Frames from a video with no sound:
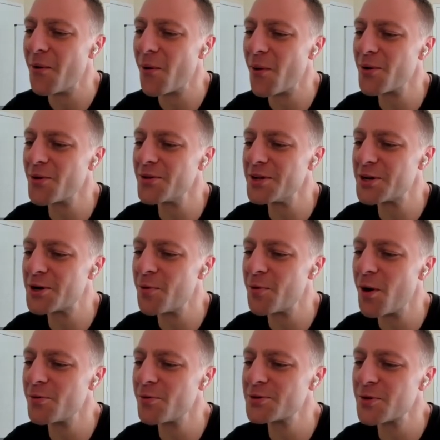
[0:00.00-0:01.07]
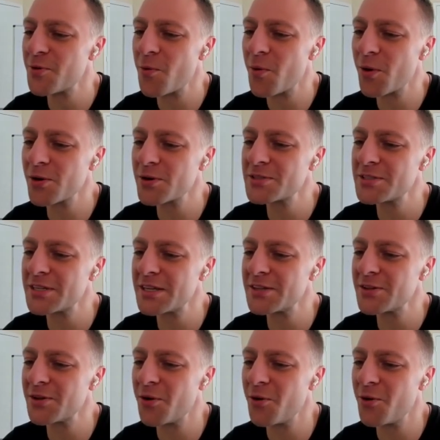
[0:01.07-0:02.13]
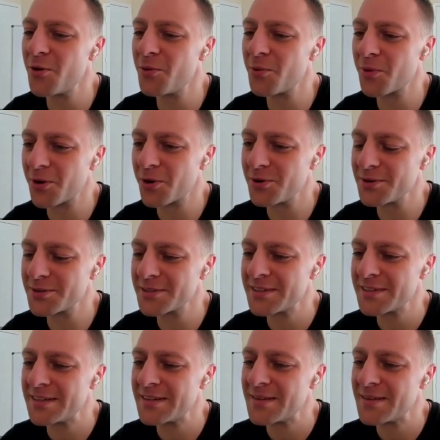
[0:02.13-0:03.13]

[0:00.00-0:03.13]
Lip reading: or the quote, worst in the whole world.